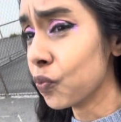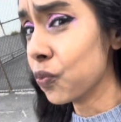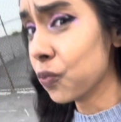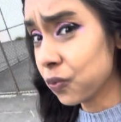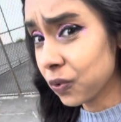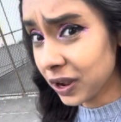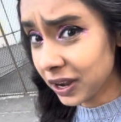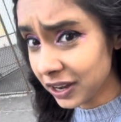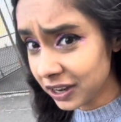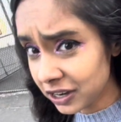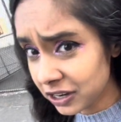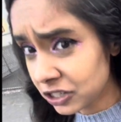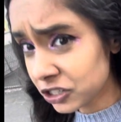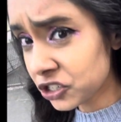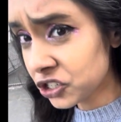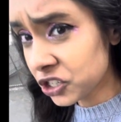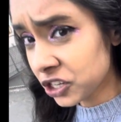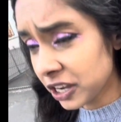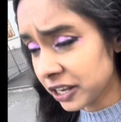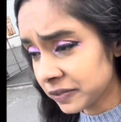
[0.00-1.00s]
weird
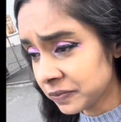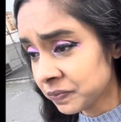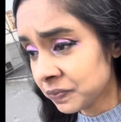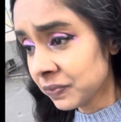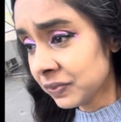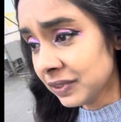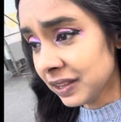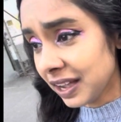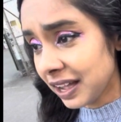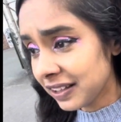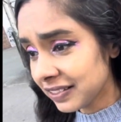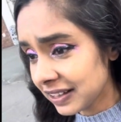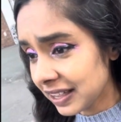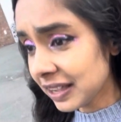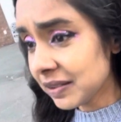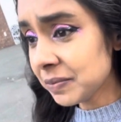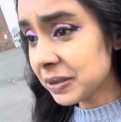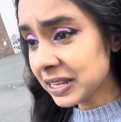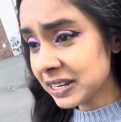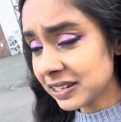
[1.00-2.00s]
shit, and they
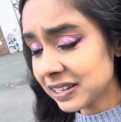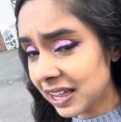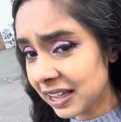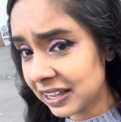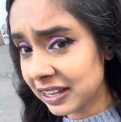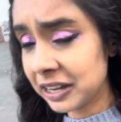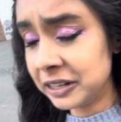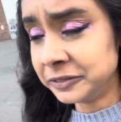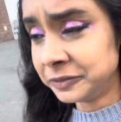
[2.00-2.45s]
be like